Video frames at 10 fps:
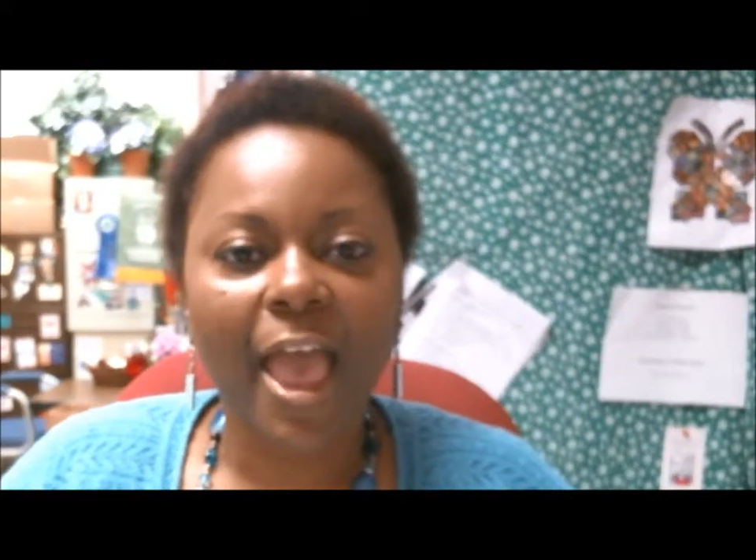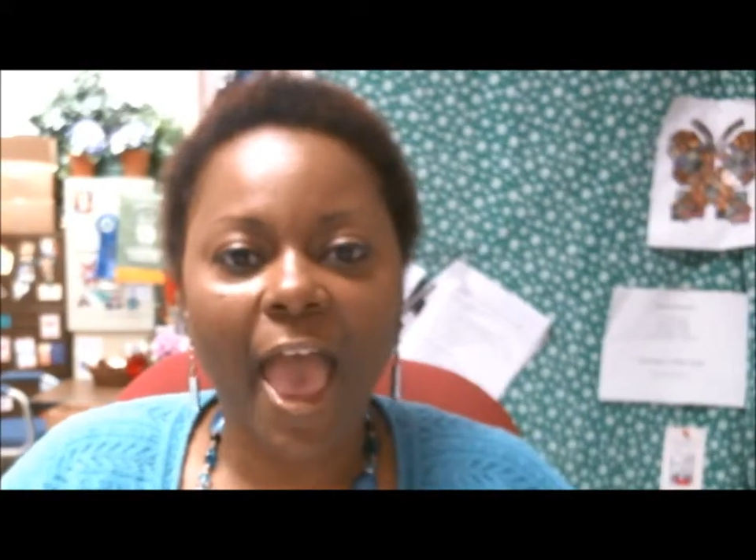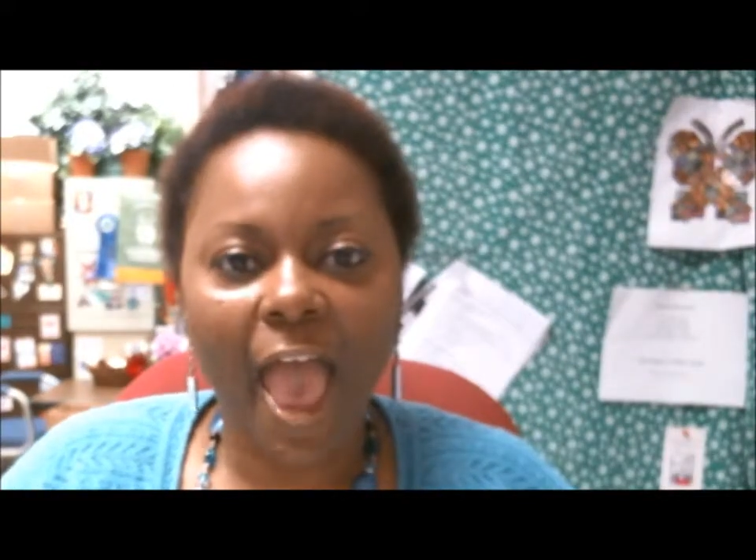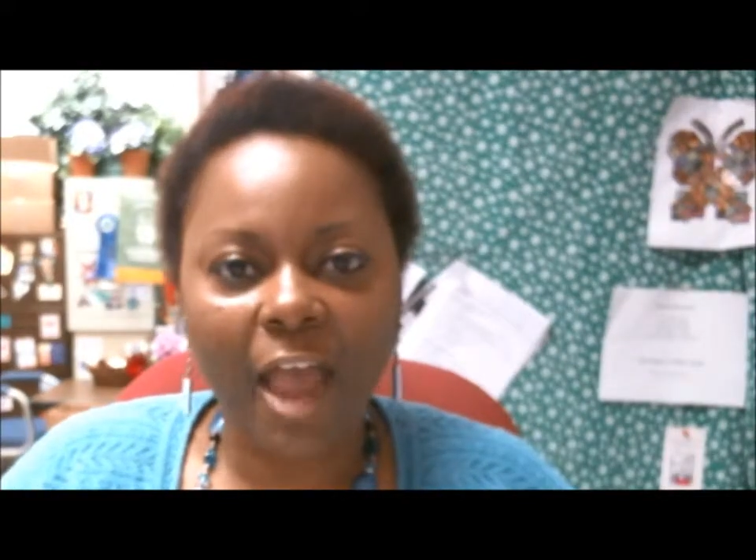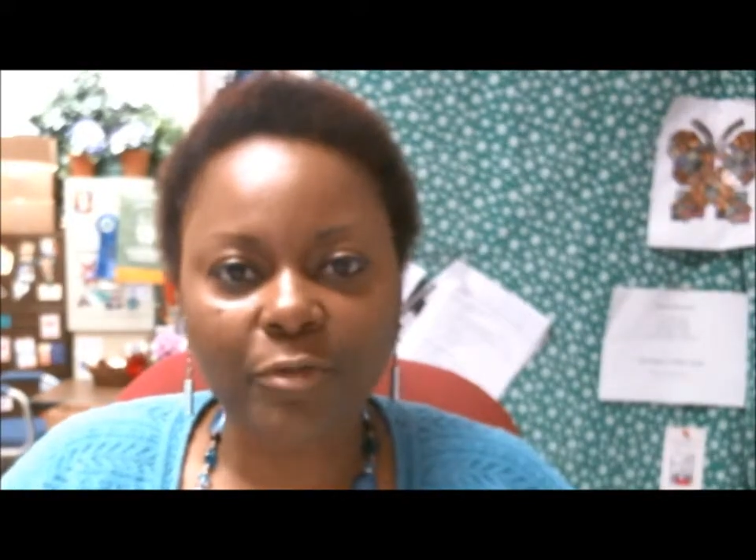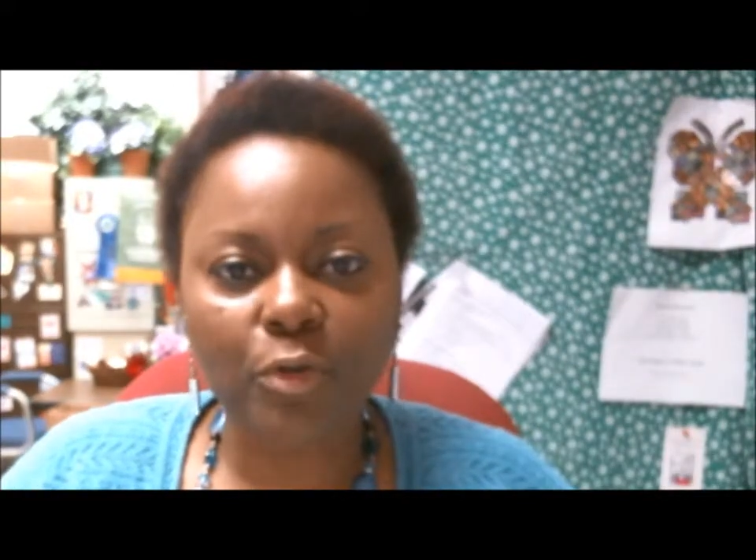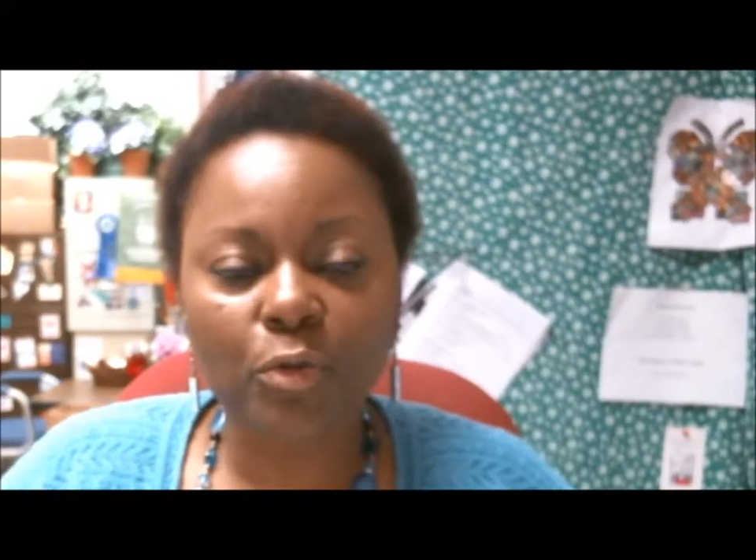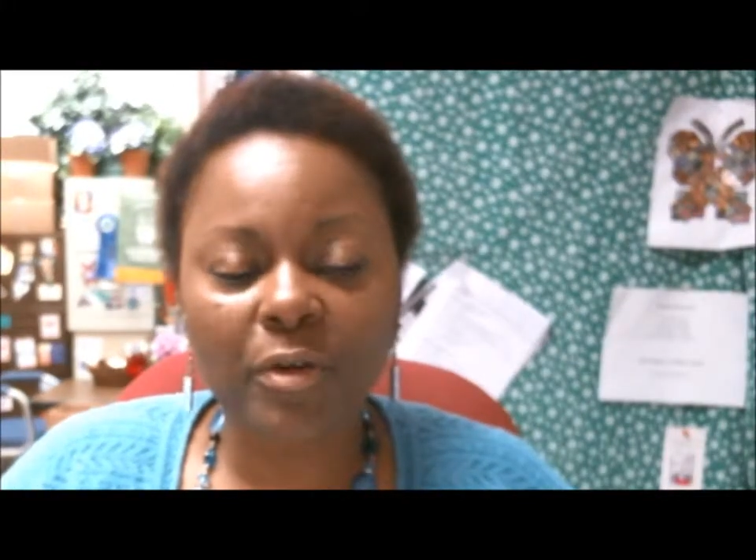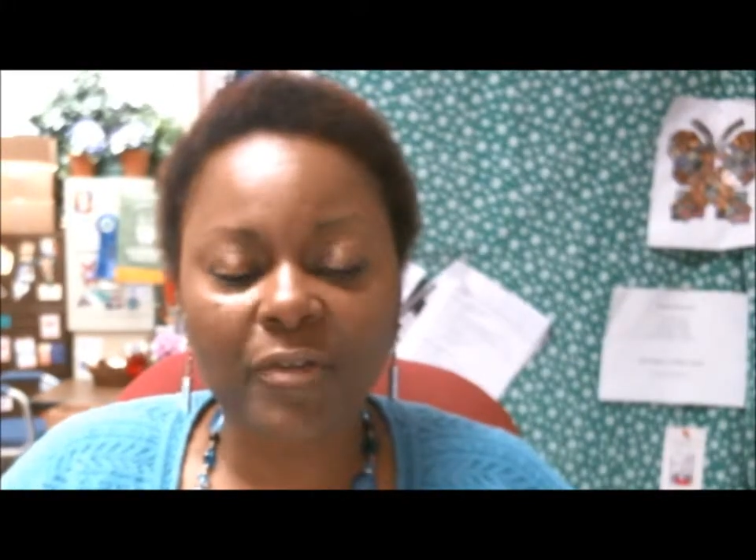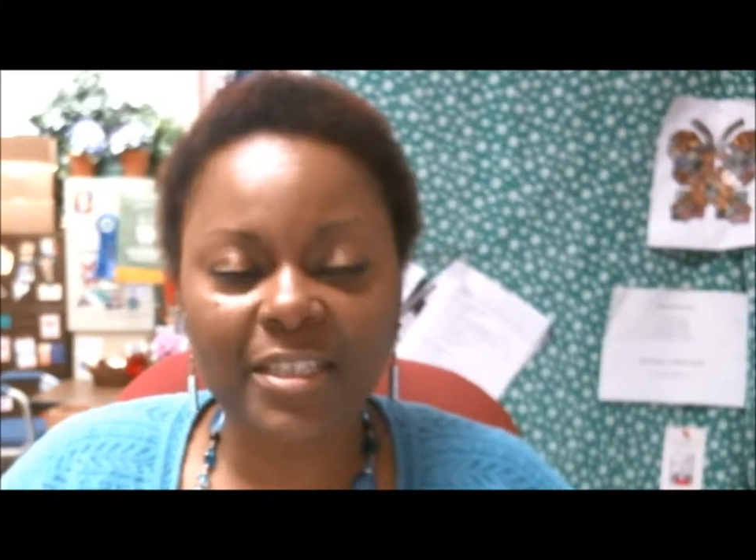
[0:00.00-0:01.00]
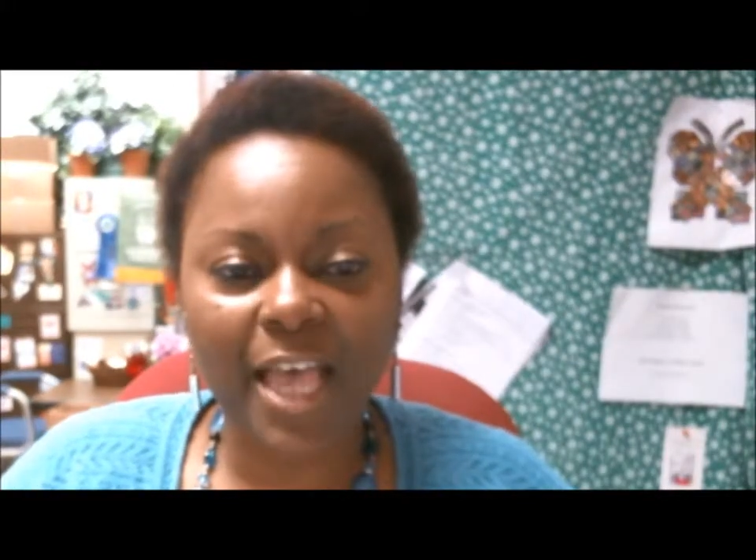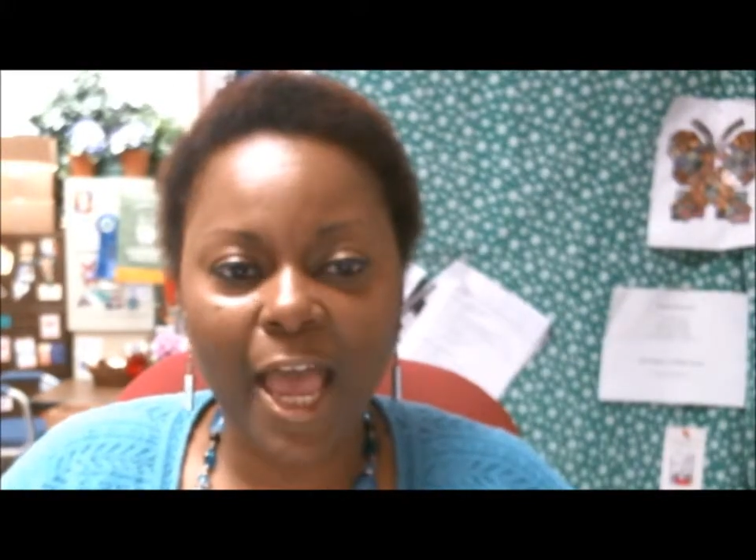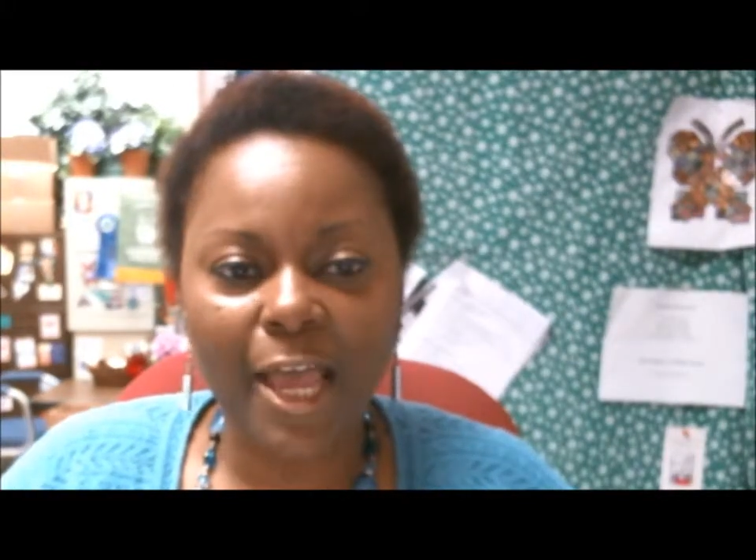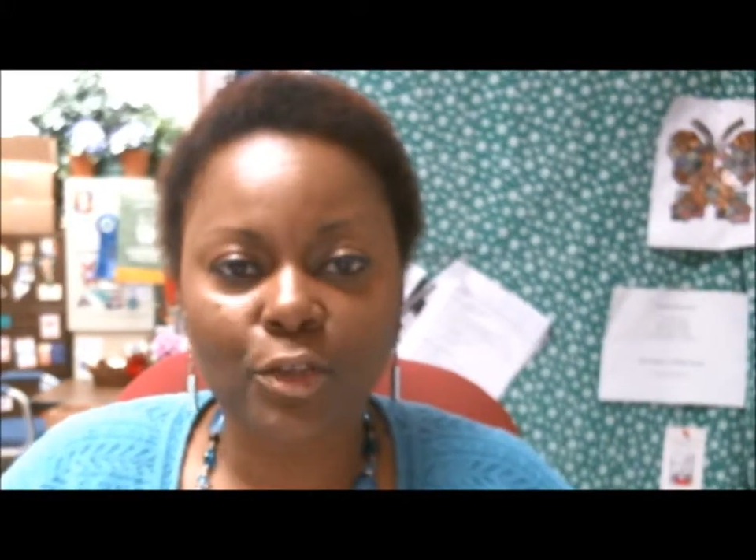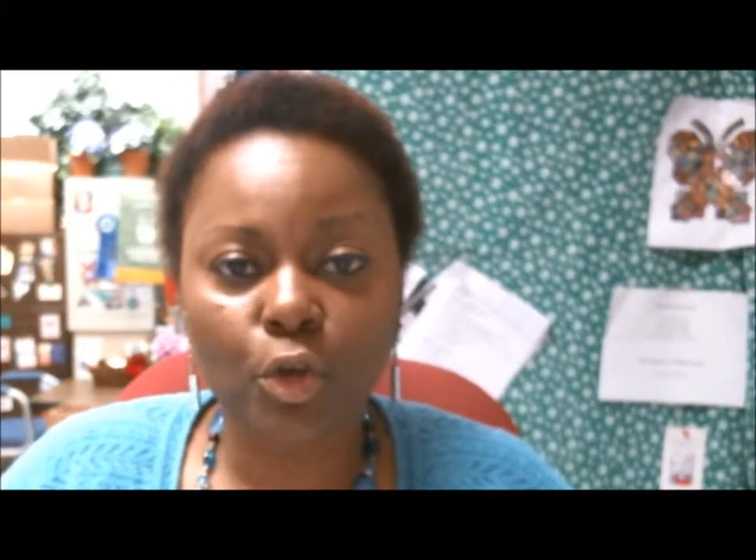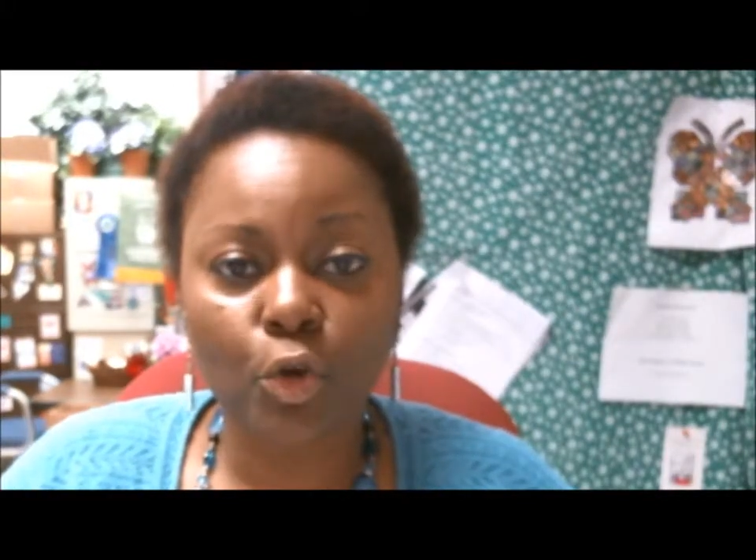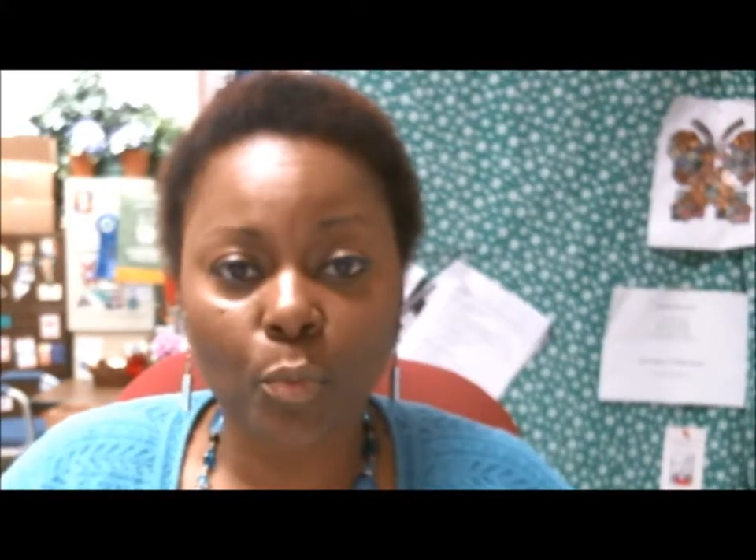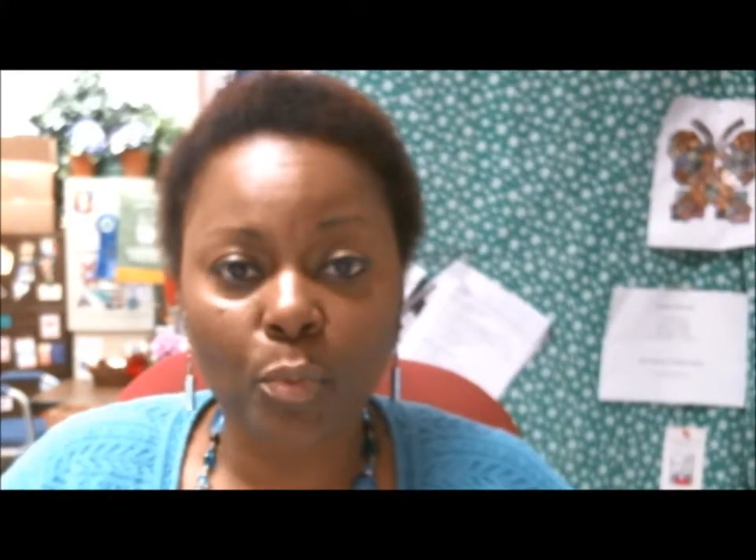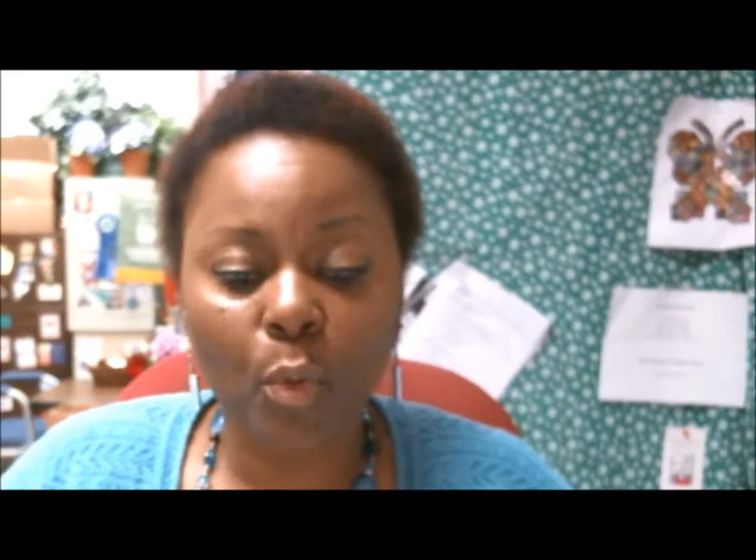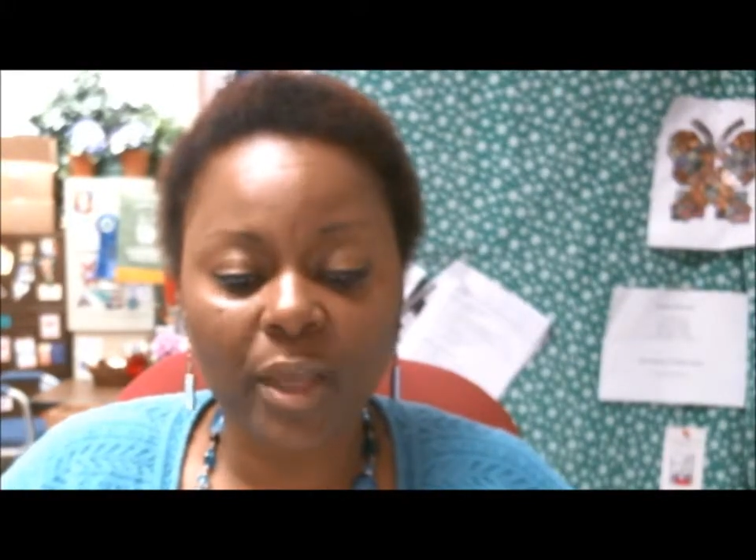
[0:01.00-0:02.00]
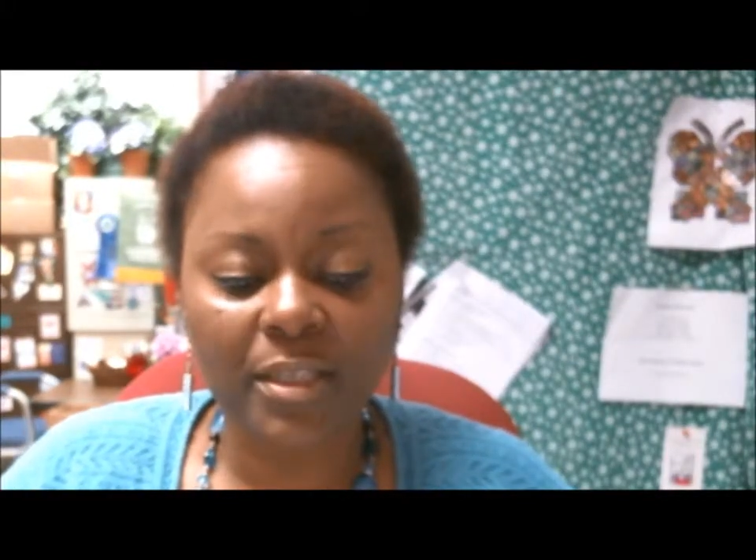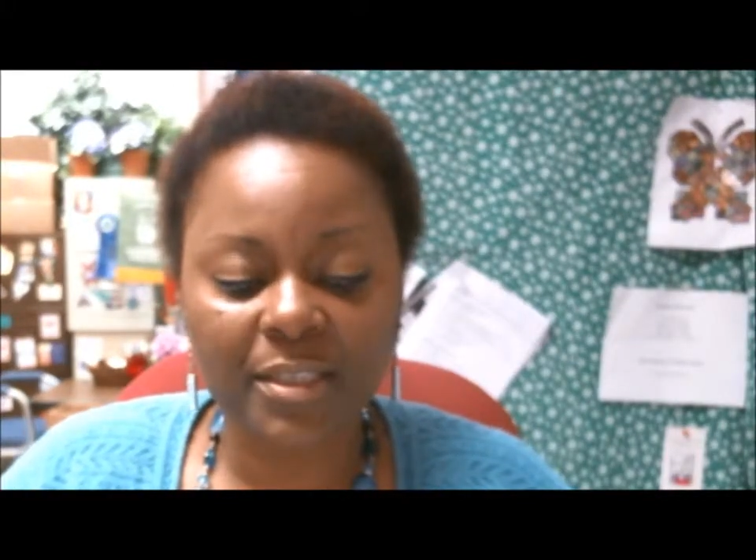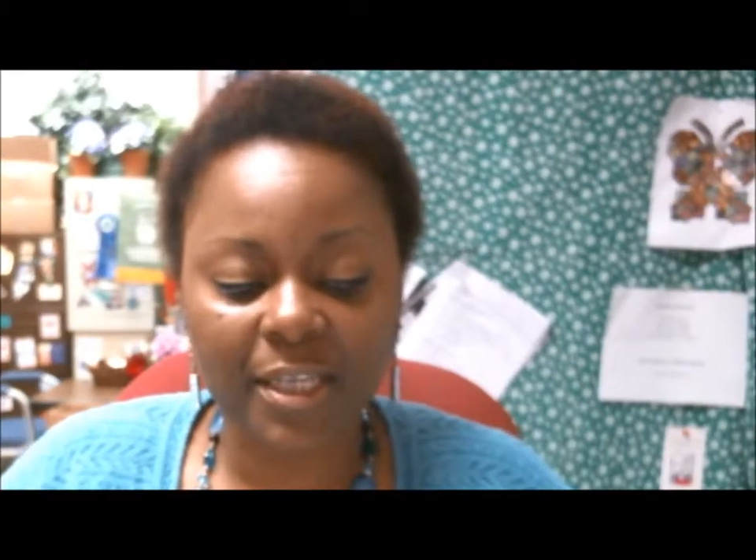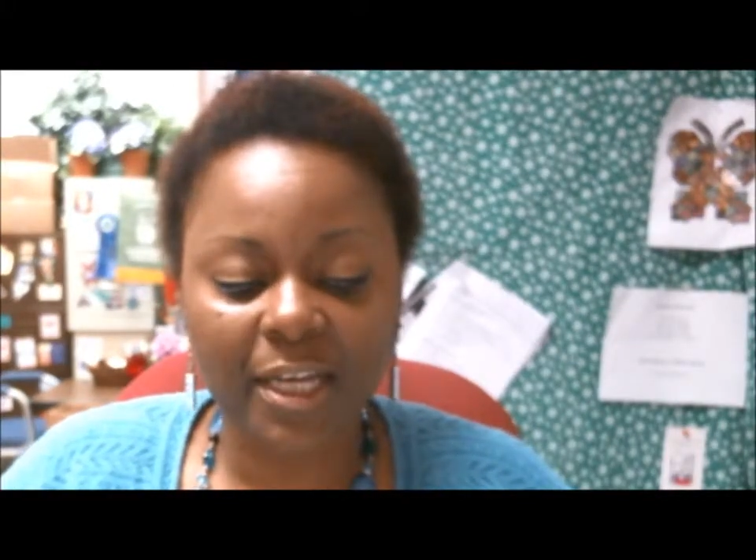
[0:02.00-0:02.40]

After you have assigned your points